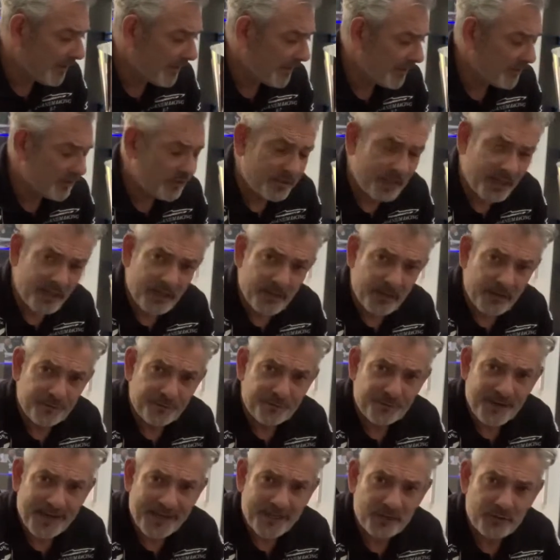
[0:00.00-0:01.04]
It's done at the
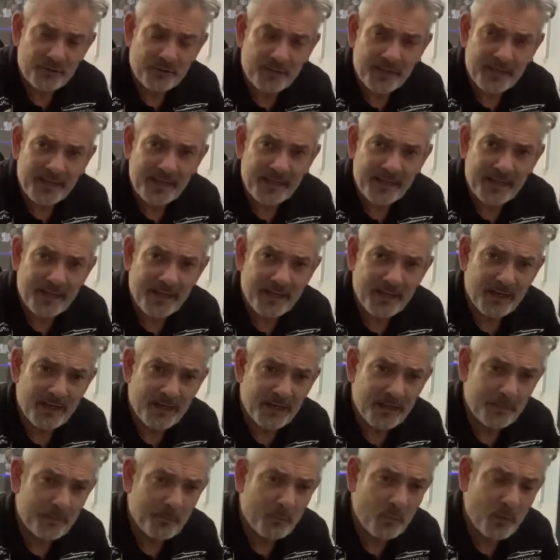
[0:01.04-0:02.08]
factory
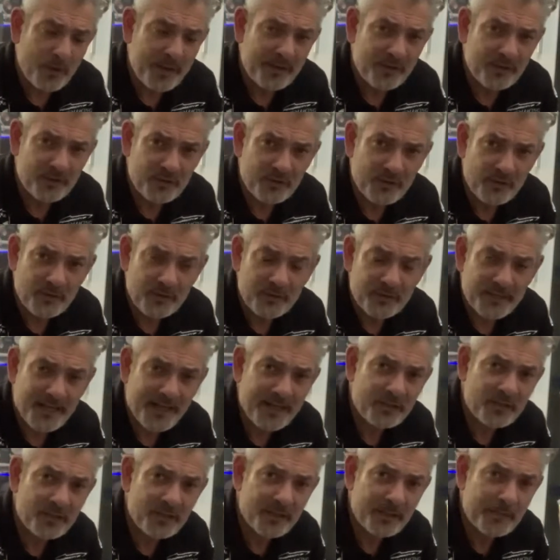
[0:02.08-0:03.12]
when the suit is
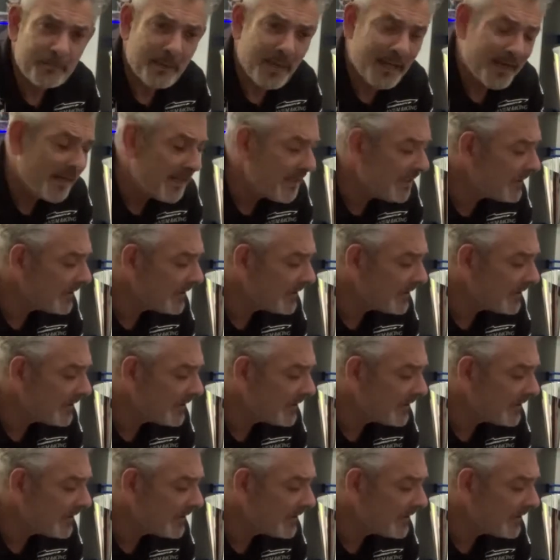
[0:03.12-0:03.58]
actually made.